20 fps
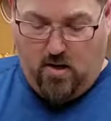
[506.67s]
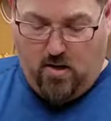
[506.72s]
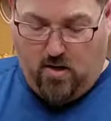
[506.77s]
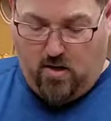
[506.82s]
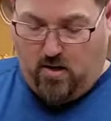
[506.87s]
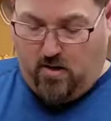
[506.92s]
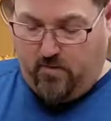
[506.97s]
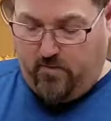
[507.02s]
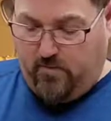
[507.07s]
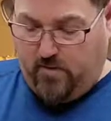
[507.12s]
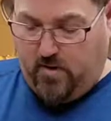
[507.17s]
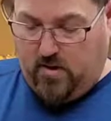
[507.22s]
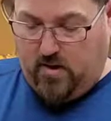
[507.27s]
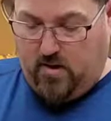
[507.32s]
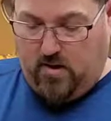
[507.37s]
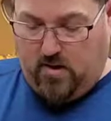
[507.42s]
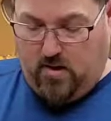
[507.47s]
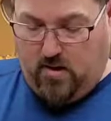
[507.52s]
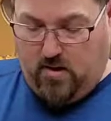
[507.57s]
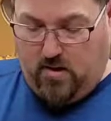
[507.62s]
of
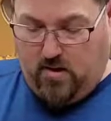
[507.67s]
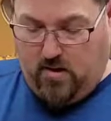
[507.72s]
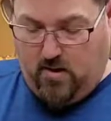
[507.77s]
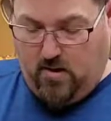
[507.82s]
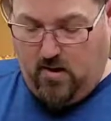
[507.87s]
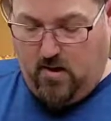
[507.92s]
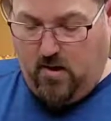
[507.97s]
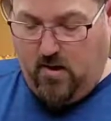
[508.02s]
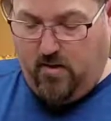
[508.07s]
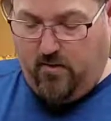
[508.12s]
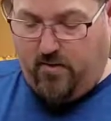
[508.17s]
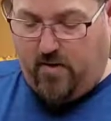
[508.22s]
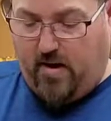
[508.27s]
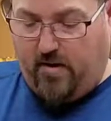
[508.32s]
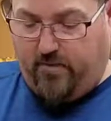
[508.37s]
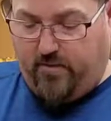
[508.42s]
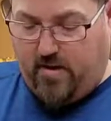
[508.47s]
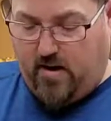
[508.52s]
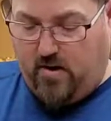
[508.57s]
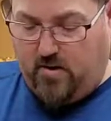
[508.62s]
the
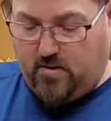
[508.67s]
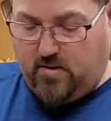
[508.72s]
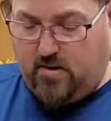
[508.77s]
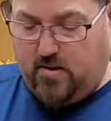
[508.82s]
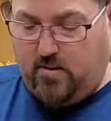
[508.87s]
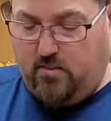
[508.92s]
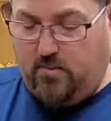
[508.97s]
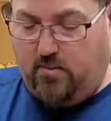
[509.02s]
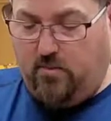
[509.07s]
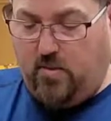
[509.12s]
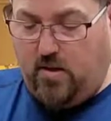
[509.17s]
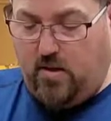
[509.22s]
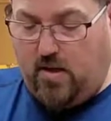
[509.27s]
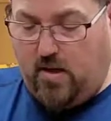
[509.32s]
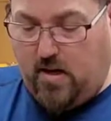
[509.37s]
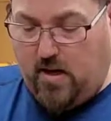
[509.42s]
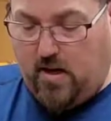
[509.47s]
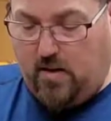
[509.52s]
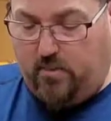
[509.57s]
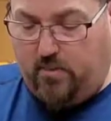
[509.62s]
5,000
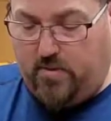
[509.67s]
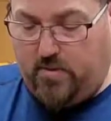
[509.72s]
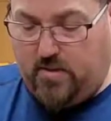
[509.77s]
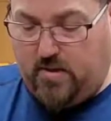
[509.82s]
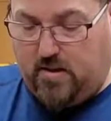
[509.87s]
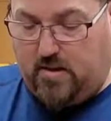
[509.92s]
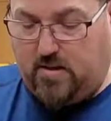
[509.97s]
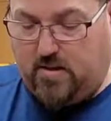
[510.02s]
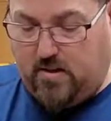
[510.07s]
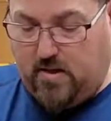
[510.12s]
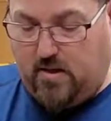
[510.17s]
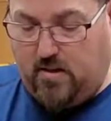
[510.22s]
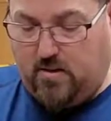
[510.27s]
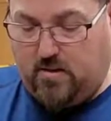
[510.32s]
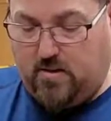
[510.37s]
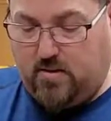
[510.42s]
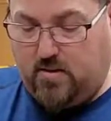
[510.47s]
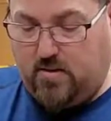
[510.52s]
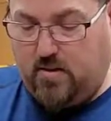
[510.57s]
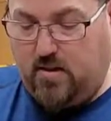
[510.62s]
milliamp 6
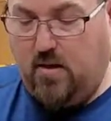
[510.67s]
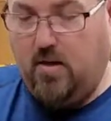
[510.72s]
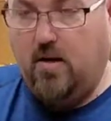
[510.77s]
cells